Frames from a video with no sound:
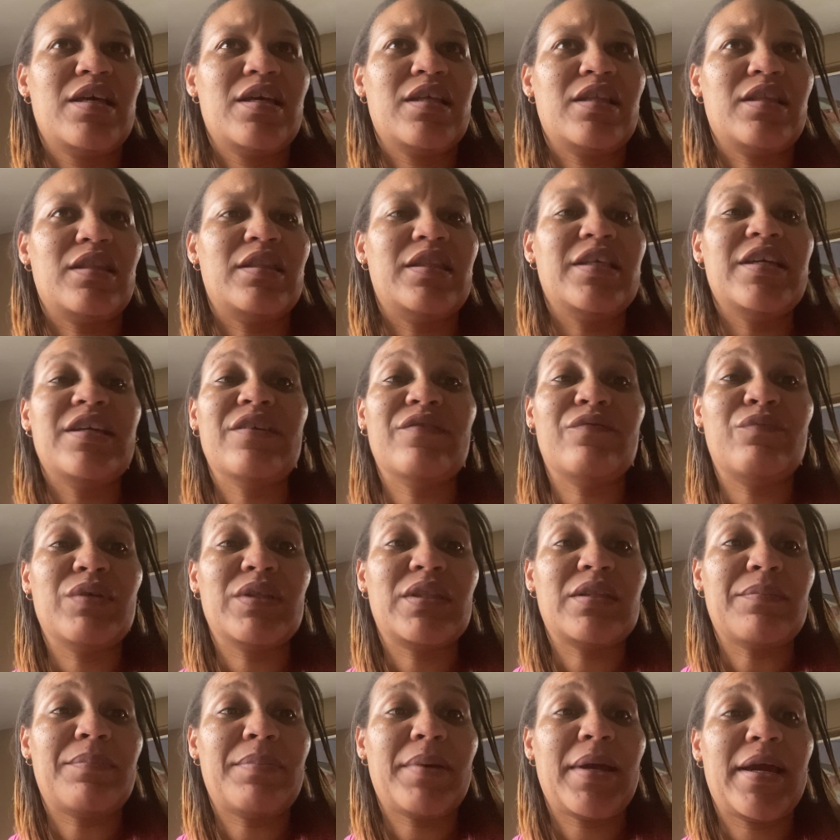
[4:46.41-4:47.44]
live
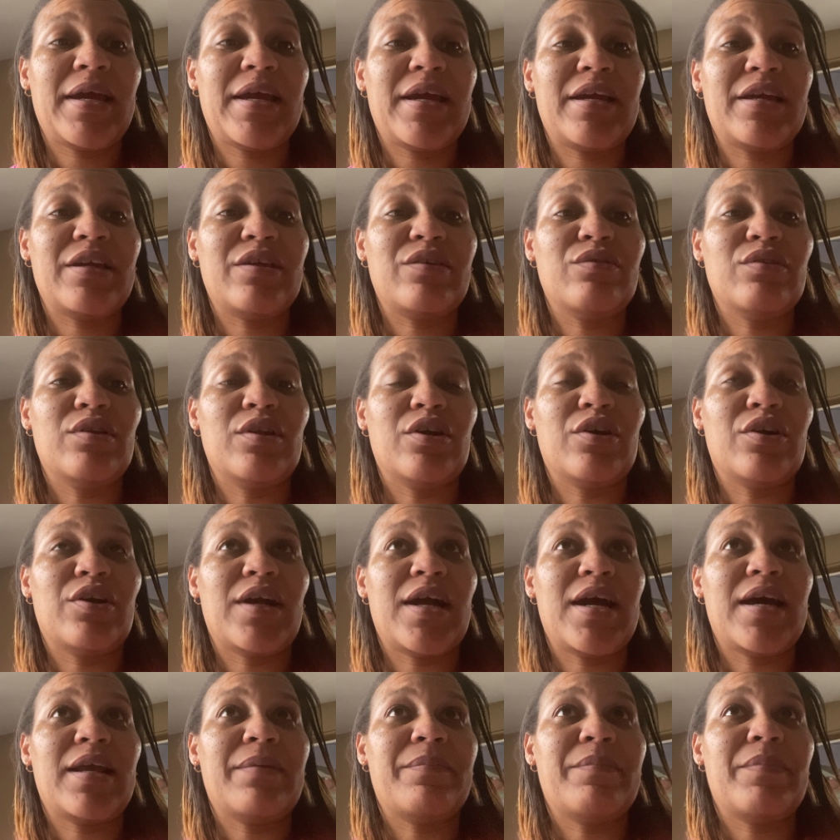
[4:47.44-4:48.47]
with the pain. You learn
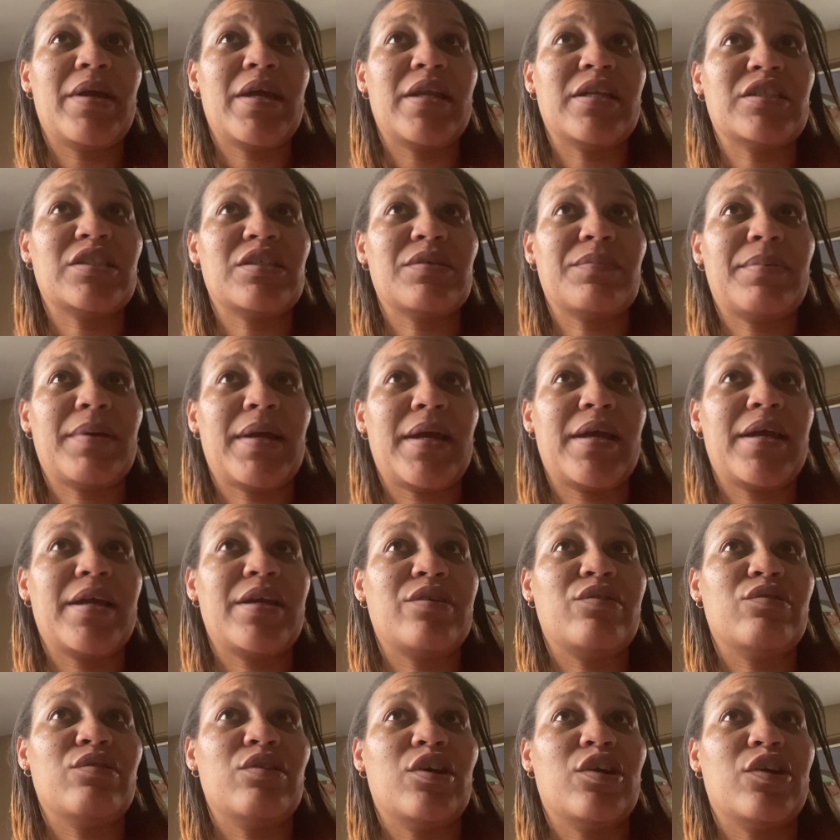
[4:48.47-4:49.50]
how to manage the pain.
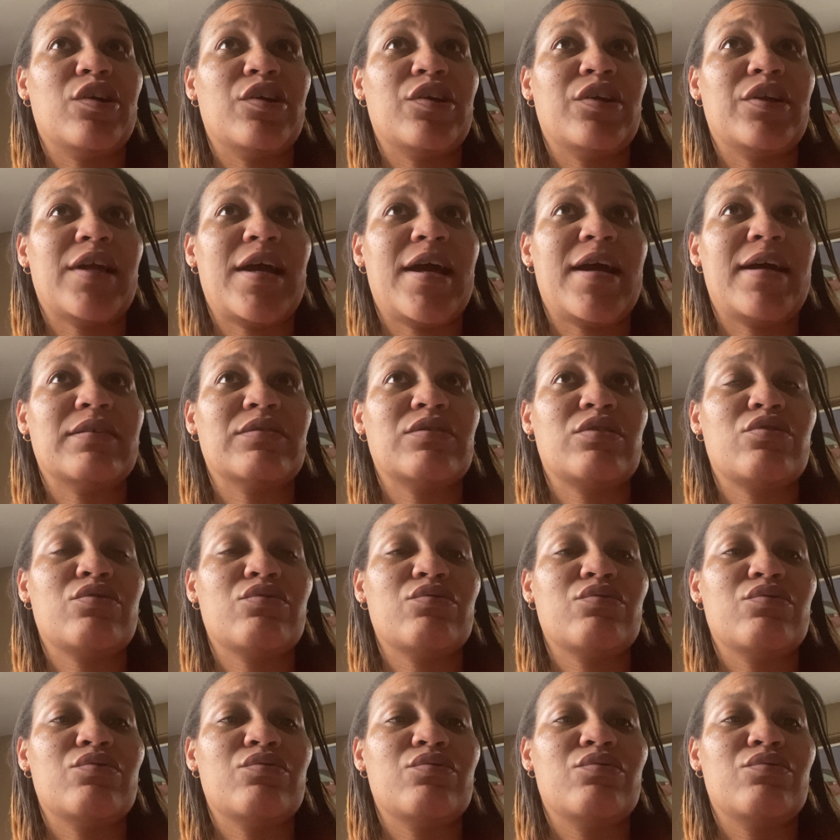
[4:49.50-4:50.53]
You learn how
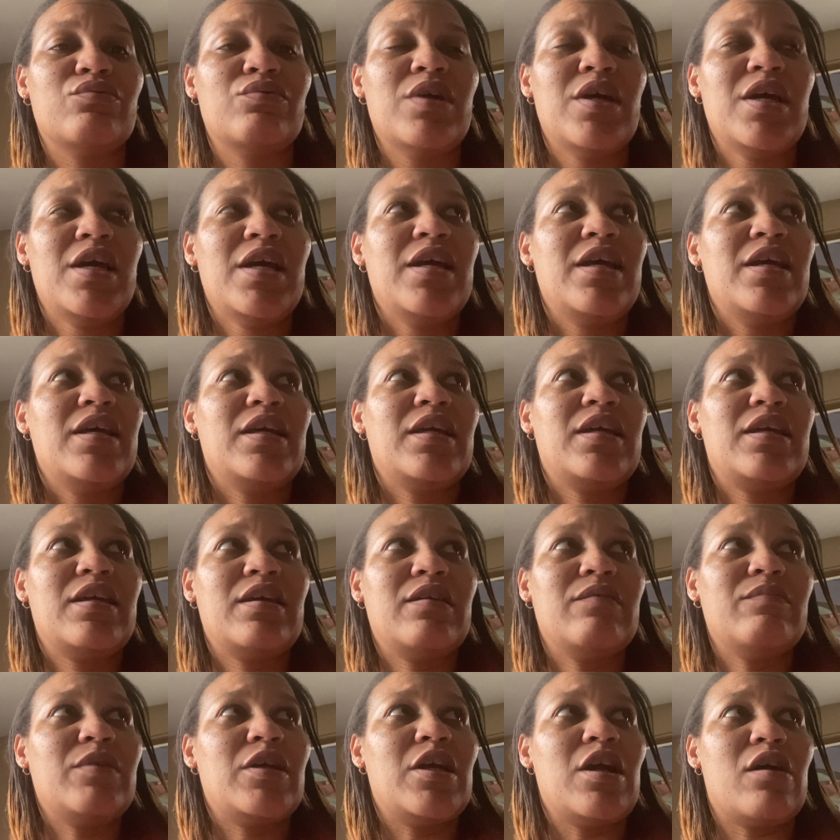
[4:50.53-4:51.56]
to
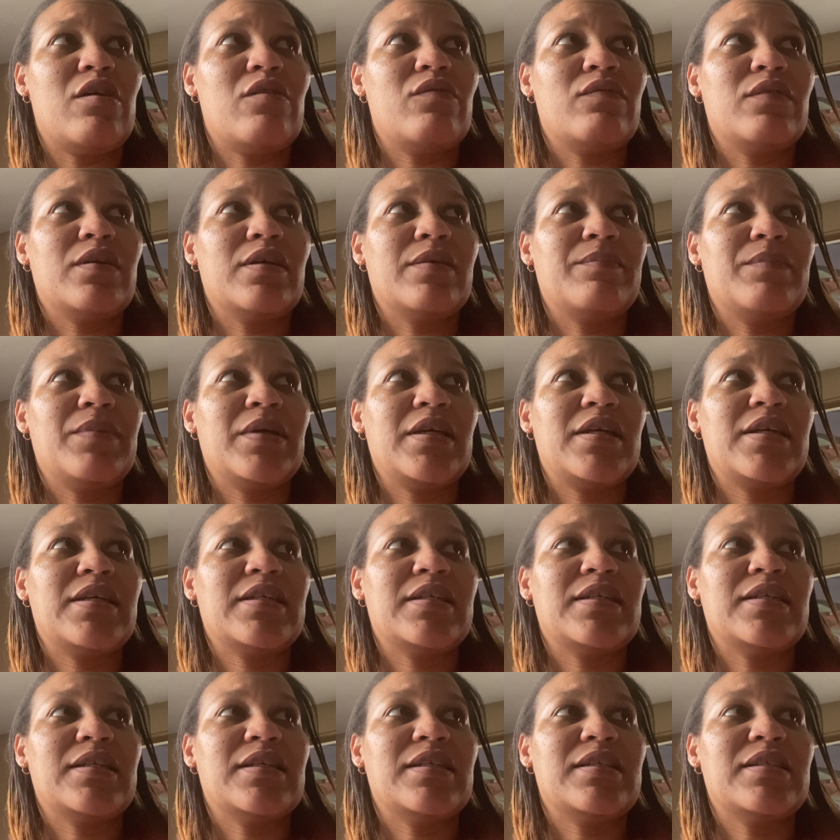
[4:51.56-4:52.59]
keep going,
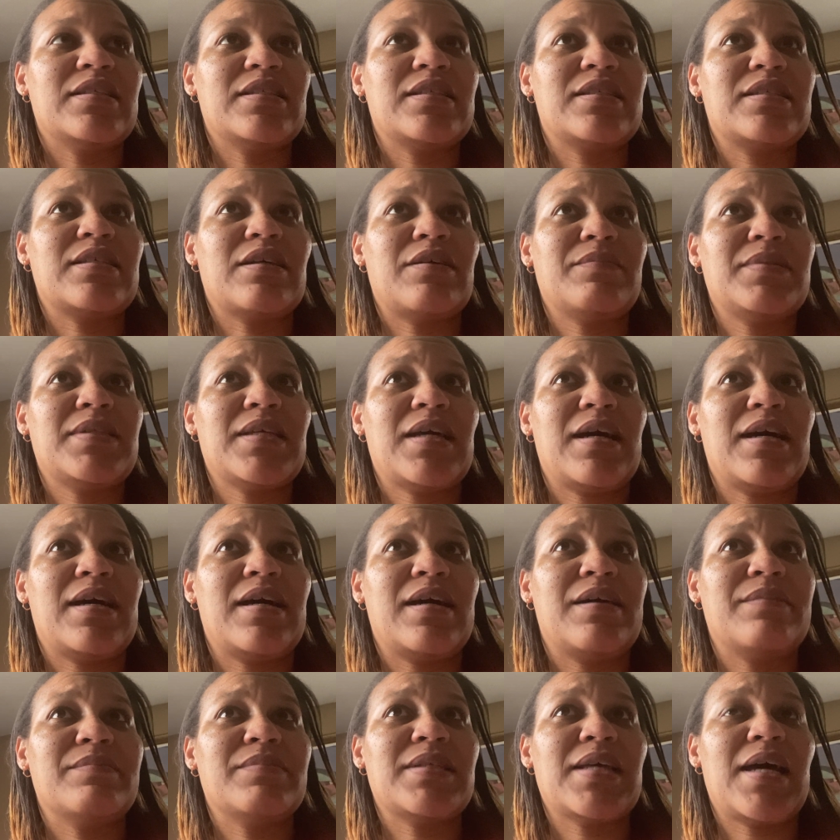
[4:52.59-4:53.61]
because
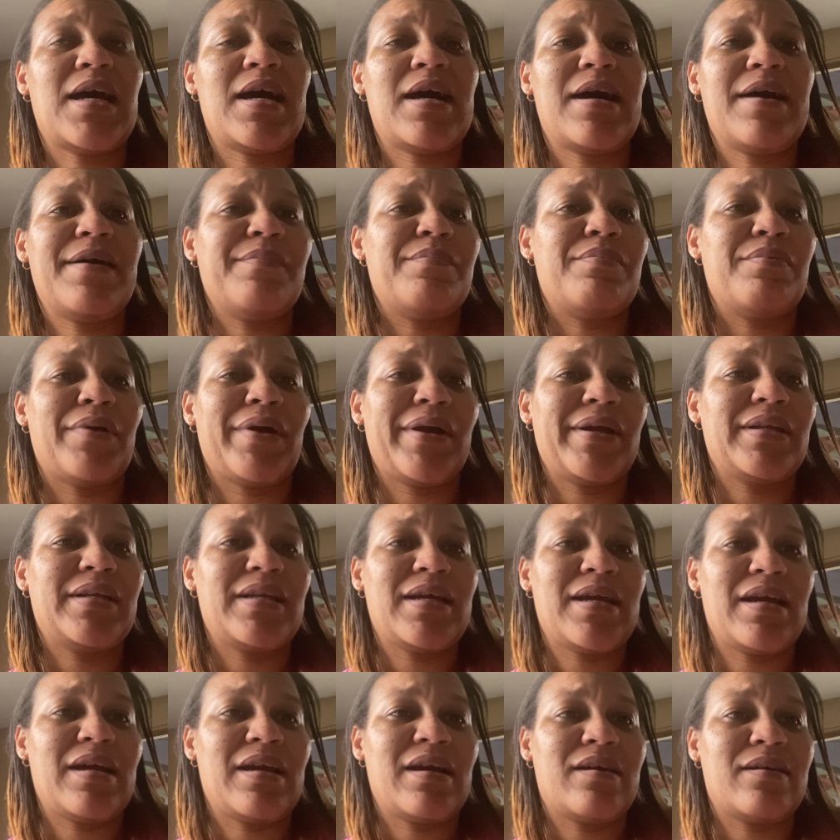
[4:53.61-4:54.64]
sometimes I'll break
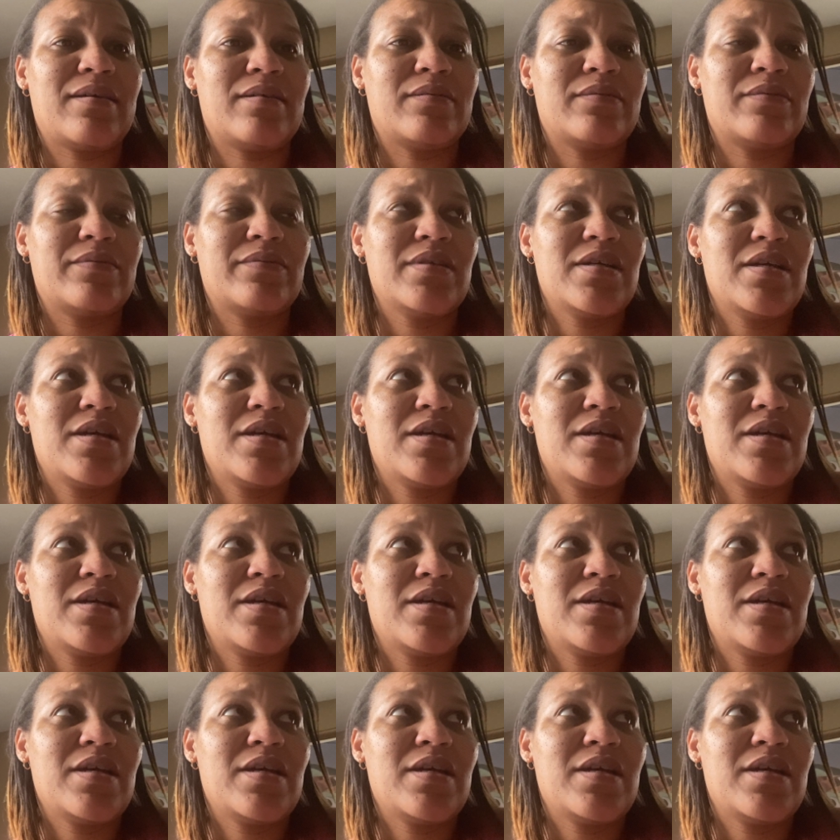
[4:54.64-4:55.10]
down